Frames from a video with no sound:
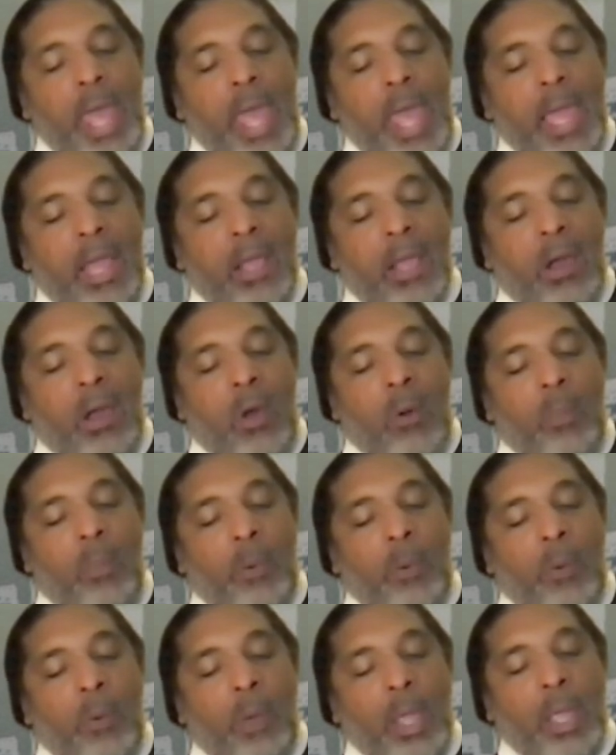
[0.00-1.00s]
a
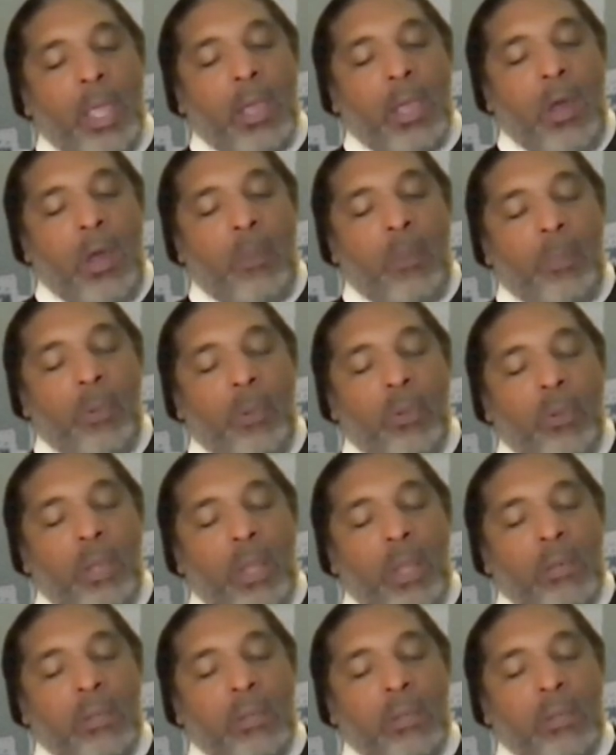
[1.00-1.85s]
couple, a couple